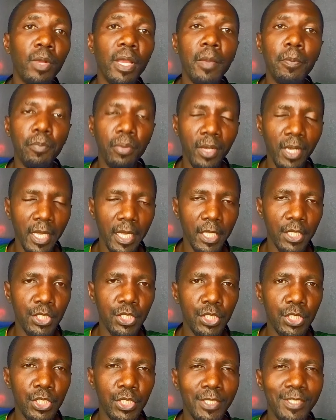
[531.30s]
A
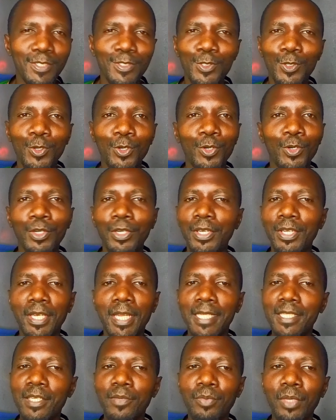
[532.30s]
pledge. So it
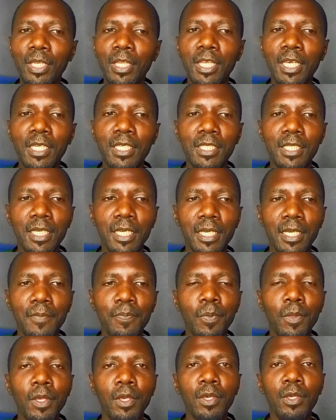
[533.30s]
doesn't mean that
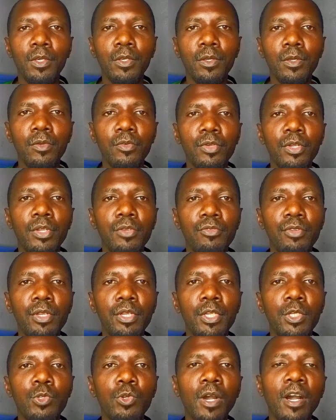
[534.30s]
you really
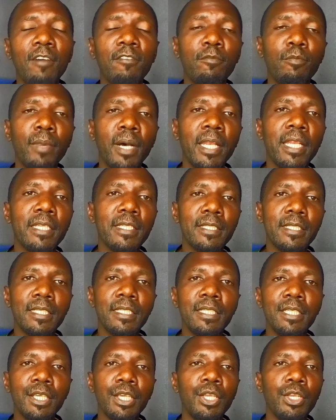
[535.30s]
need to have money
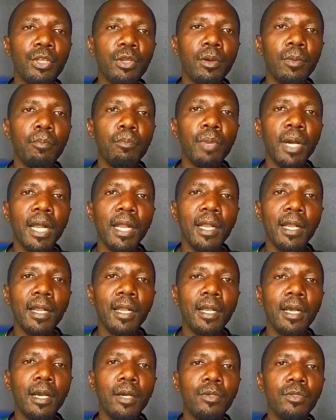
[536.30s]
sitting in your bank
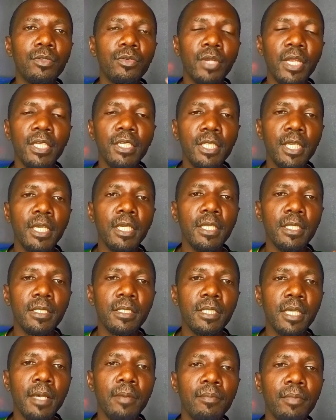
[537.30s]
account right here in
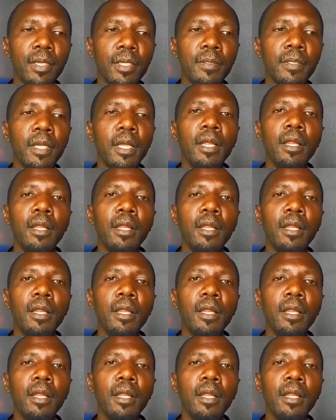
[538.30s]
Zambia.